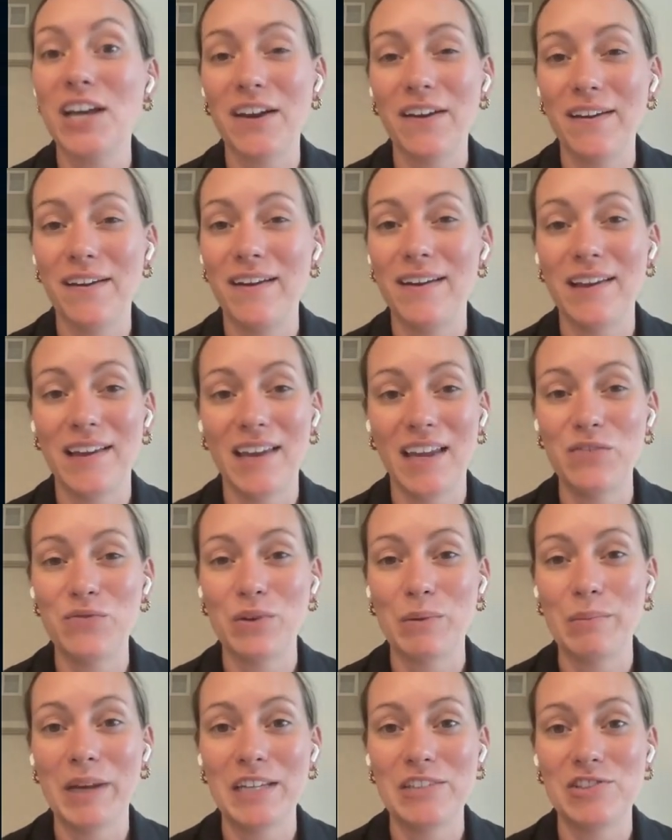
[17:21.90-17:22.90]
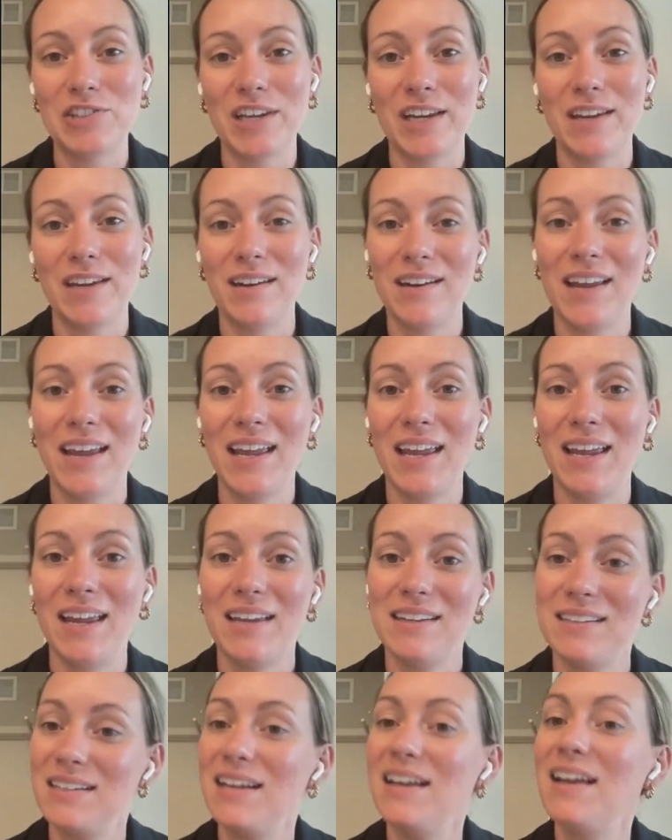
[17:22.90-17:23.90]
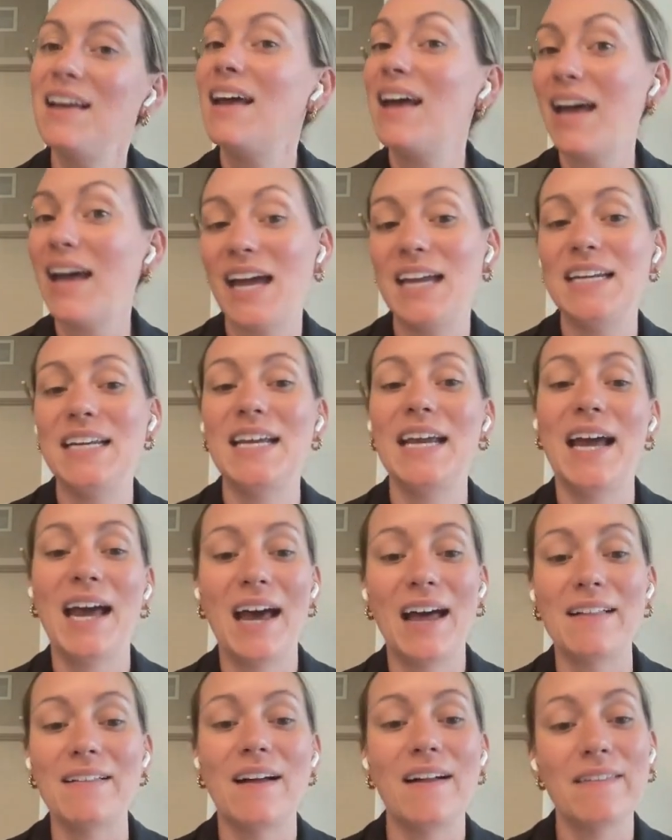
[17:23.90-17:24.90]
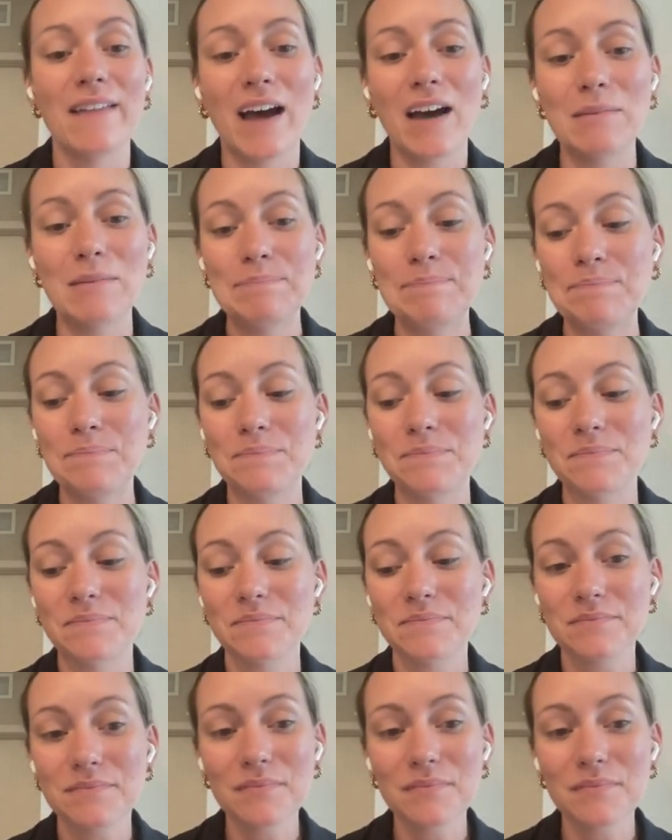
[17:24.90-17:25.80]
sharing information in any LLM.